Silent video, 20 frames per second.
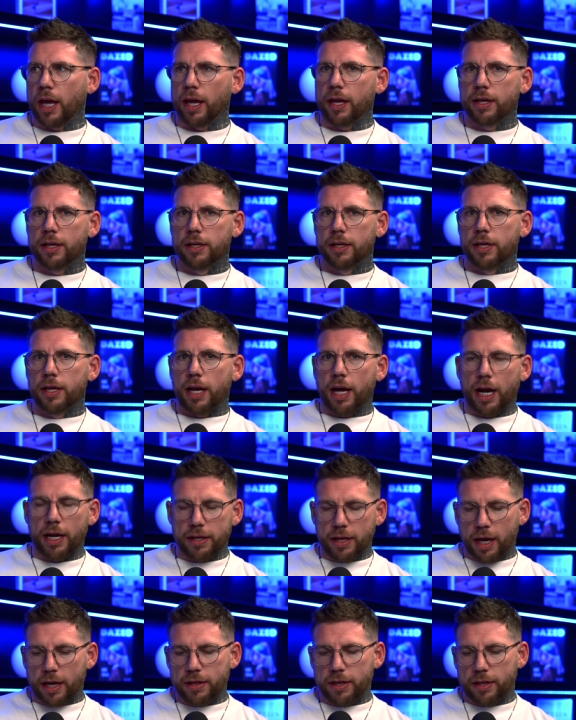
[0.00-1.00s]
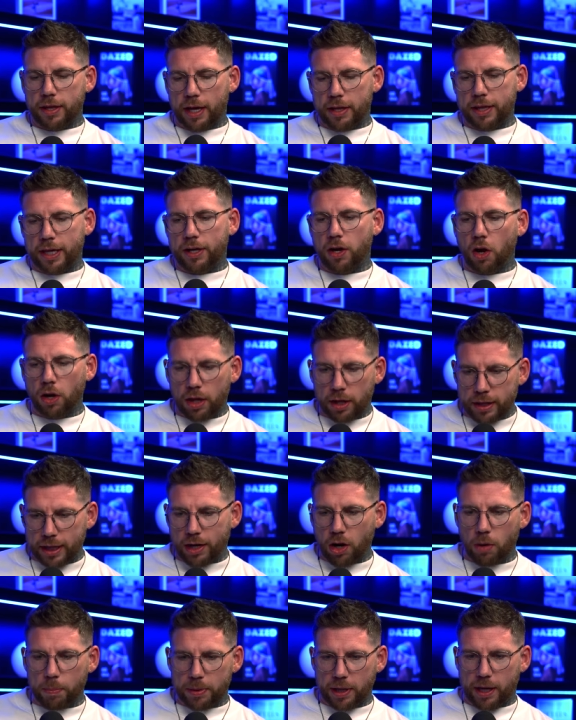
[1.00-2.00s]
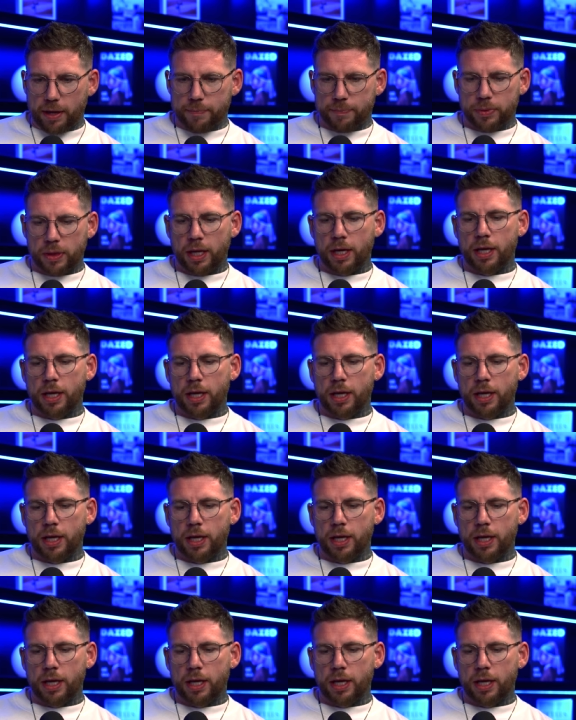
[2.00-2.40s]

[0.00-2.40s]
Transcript: yeah. yeah. And, and, and, they co and they copy it.